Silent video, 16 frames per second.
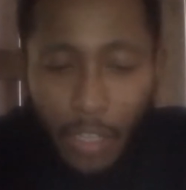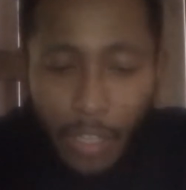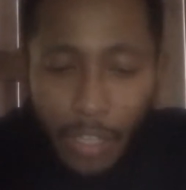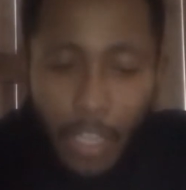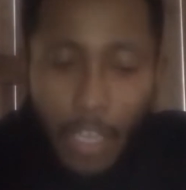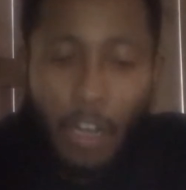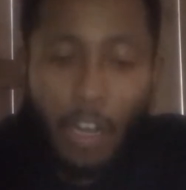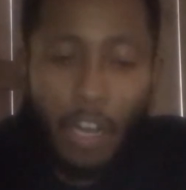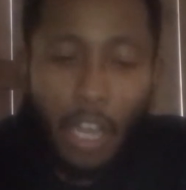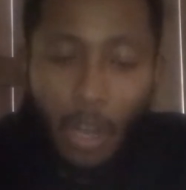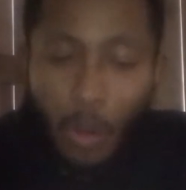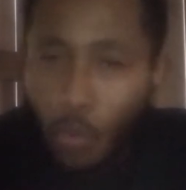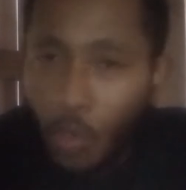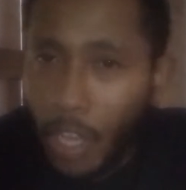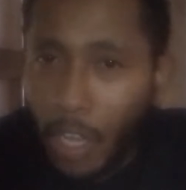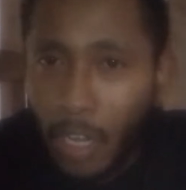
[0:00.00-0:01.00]
They're gonna
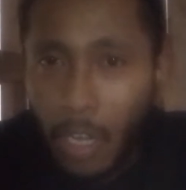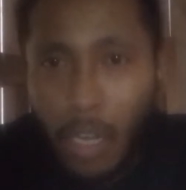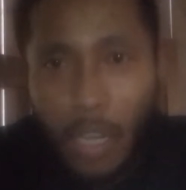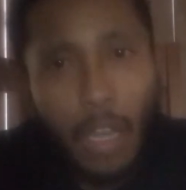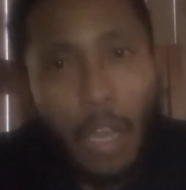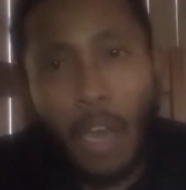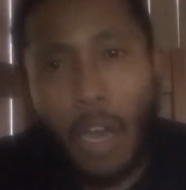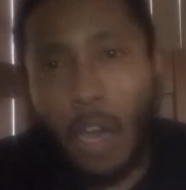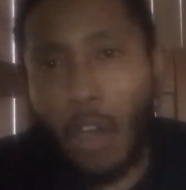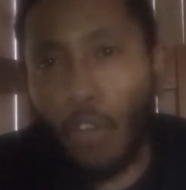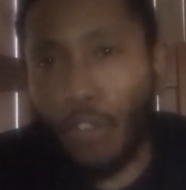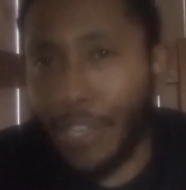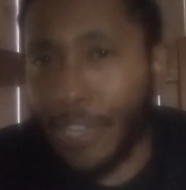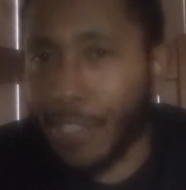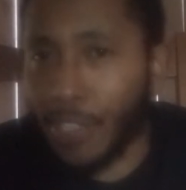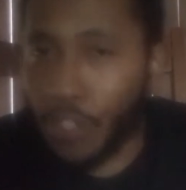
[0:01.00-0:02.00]
win.
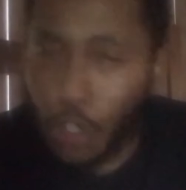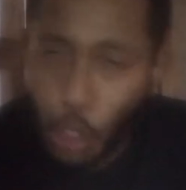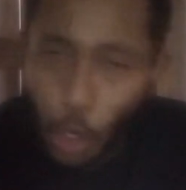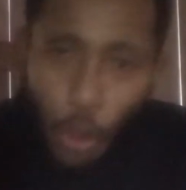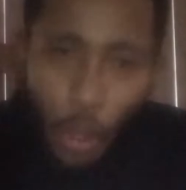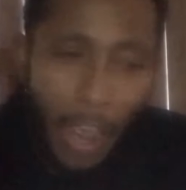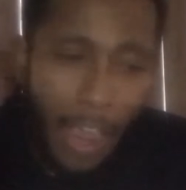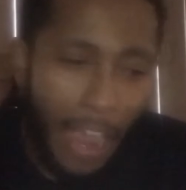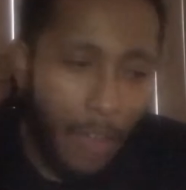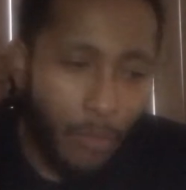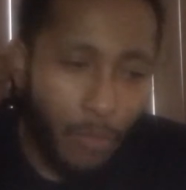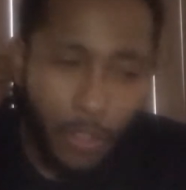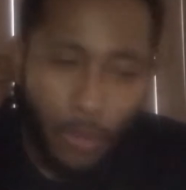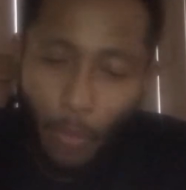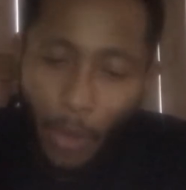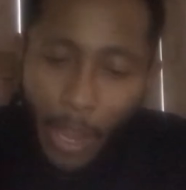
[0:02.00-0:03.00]
Only concern I have with
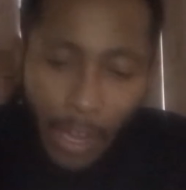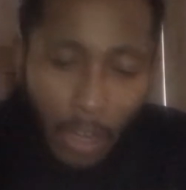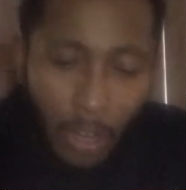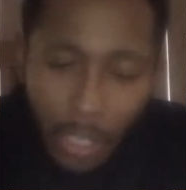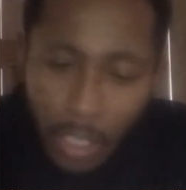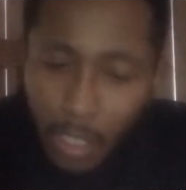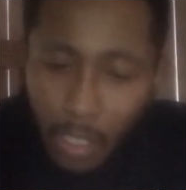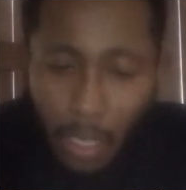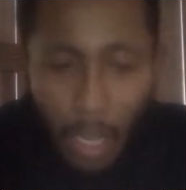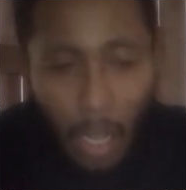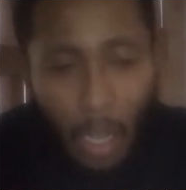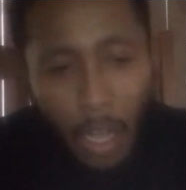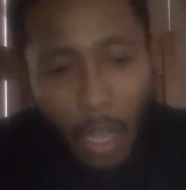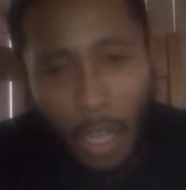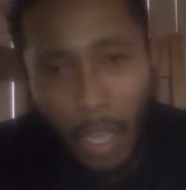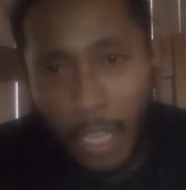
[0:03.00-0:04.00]
the Raiders
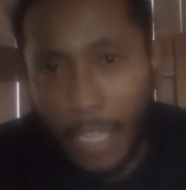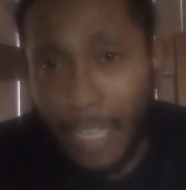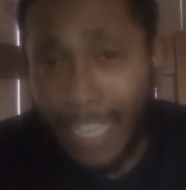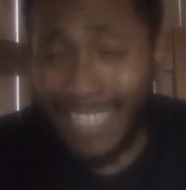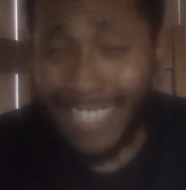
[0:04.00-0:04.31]
is